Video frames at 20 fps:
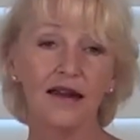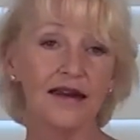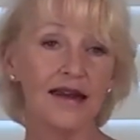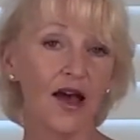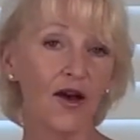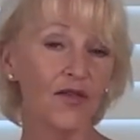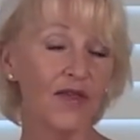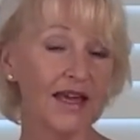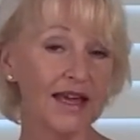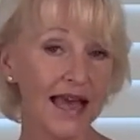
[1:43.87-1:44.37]

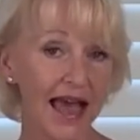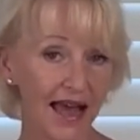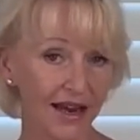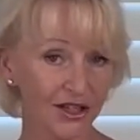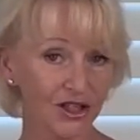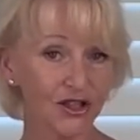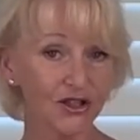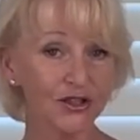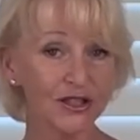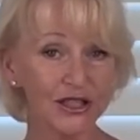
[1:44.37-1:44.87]
Now, they
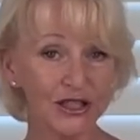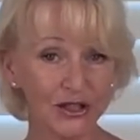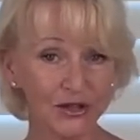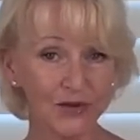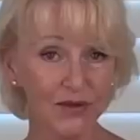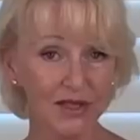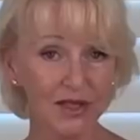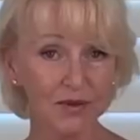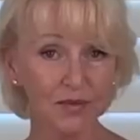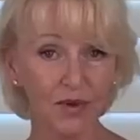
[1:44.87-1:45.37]
actually
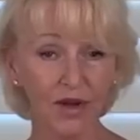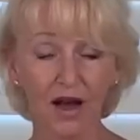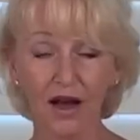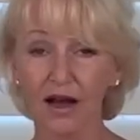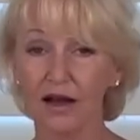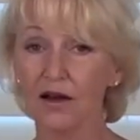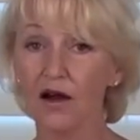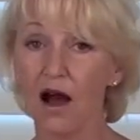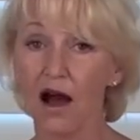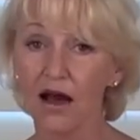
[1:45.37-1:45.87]
do this
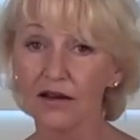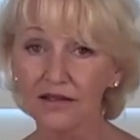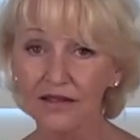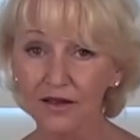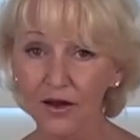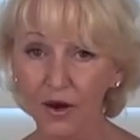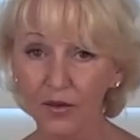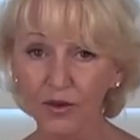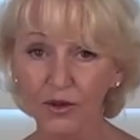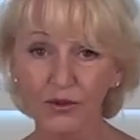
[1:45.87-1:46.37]
blog
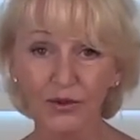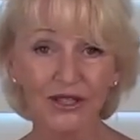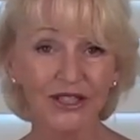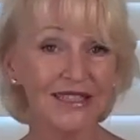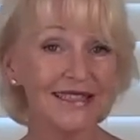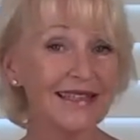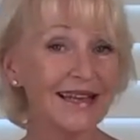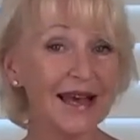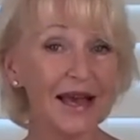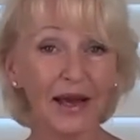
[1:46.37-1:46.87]
ensemble, which
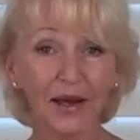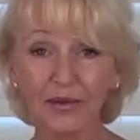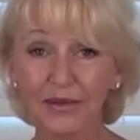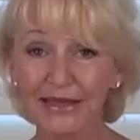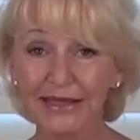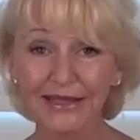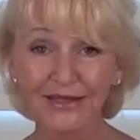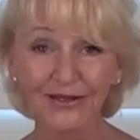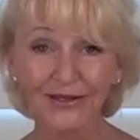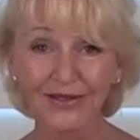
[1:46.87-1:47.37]
is
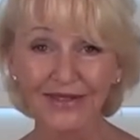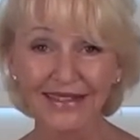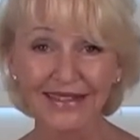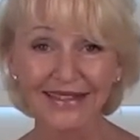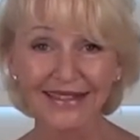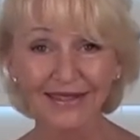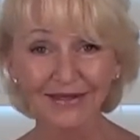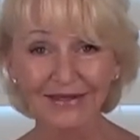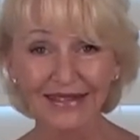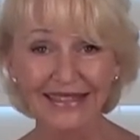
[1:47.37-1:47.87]
absolutely the
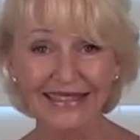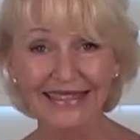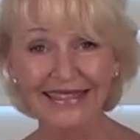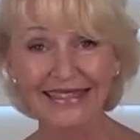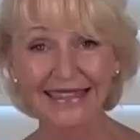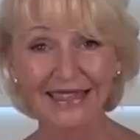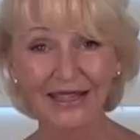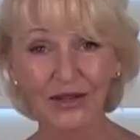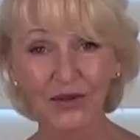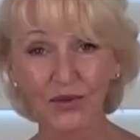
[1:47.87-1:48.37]
sweetest
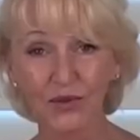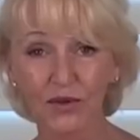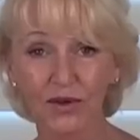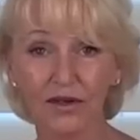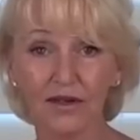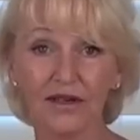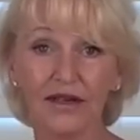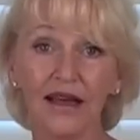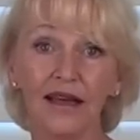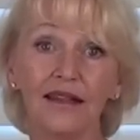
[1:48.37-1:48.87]
thing in the
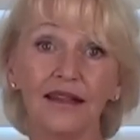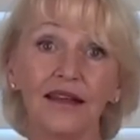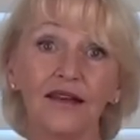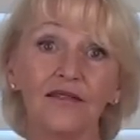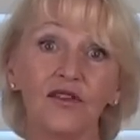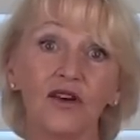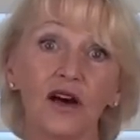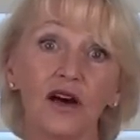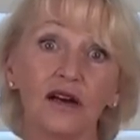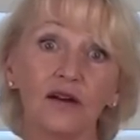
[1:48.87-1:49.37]
world, and
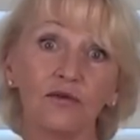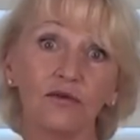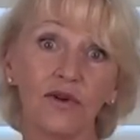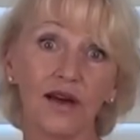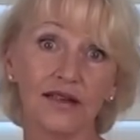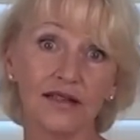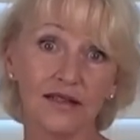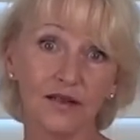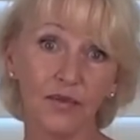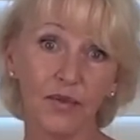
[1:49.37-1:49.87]
they've got a
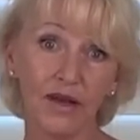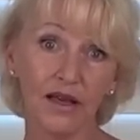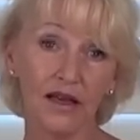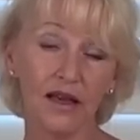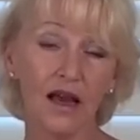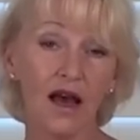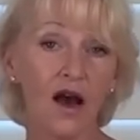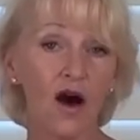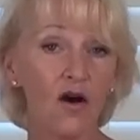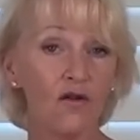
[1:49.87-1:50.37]

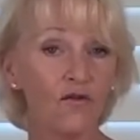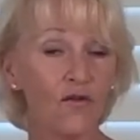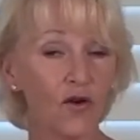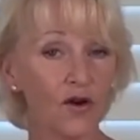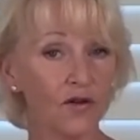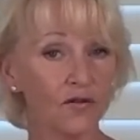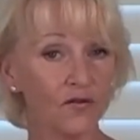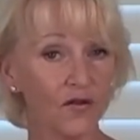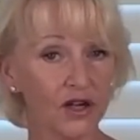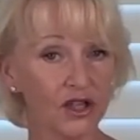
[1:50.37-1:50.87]
recipe
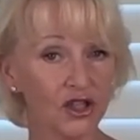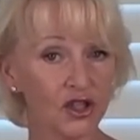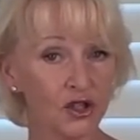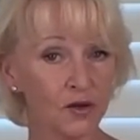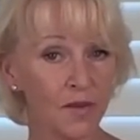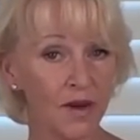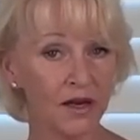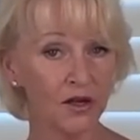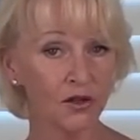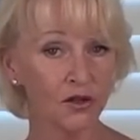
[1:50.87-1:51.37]
for a fresh
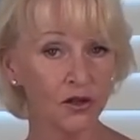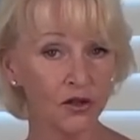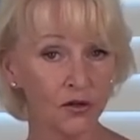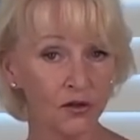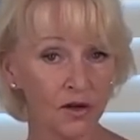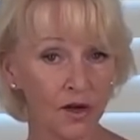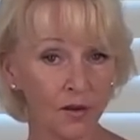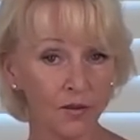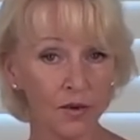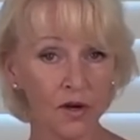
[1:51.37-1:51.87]
tomato
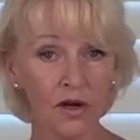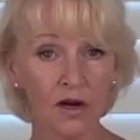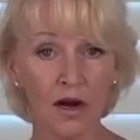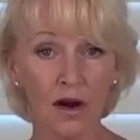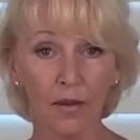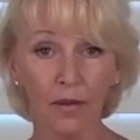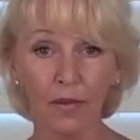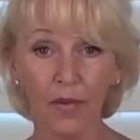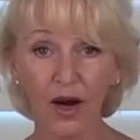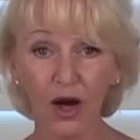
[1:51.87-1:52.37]
cucumber
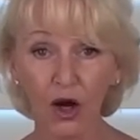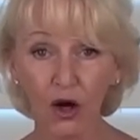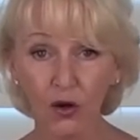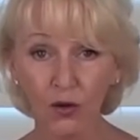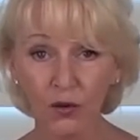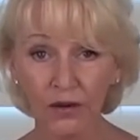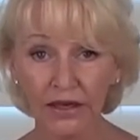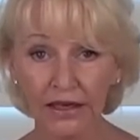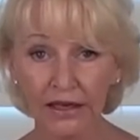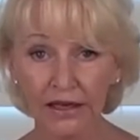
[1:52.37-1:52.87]

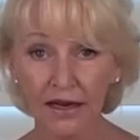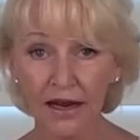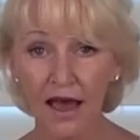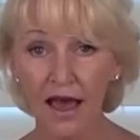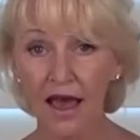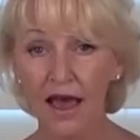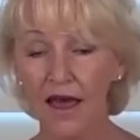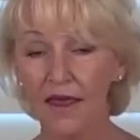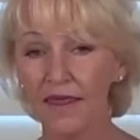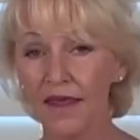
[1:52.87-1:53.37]
Napoleon
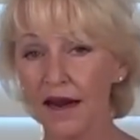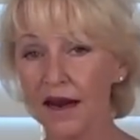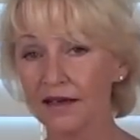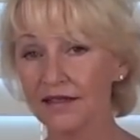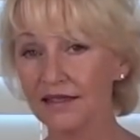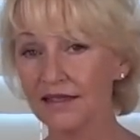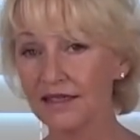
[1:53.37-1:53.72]
that